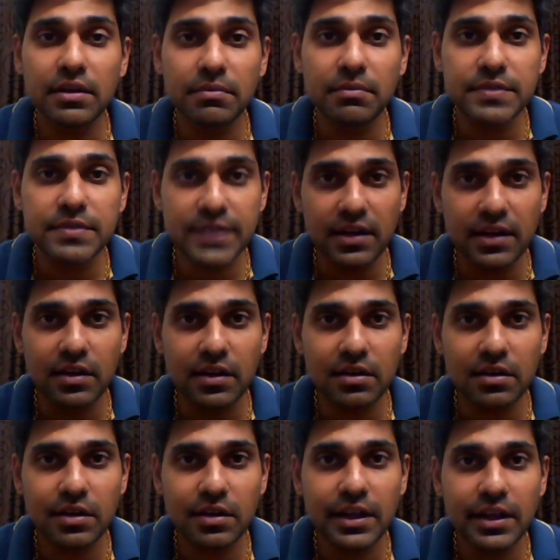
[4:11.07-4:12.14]
center,
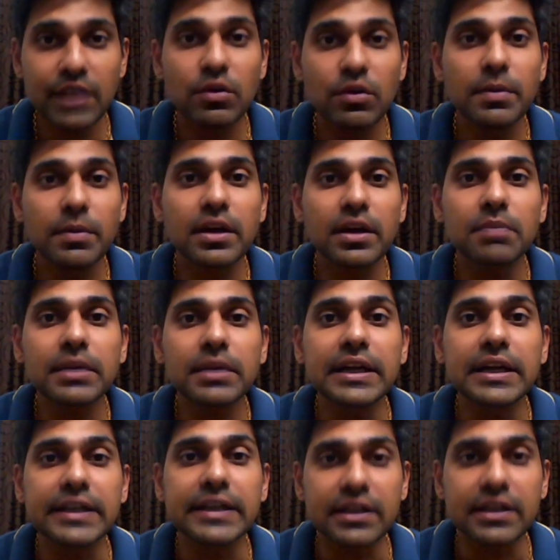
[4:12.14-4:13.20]
it will become
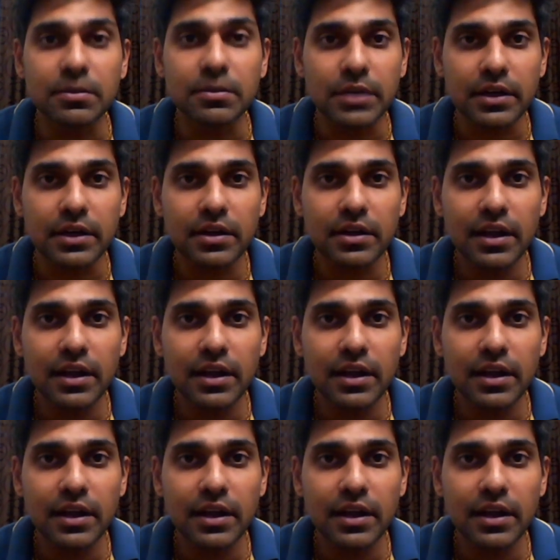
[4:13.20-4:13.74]
indeterminate.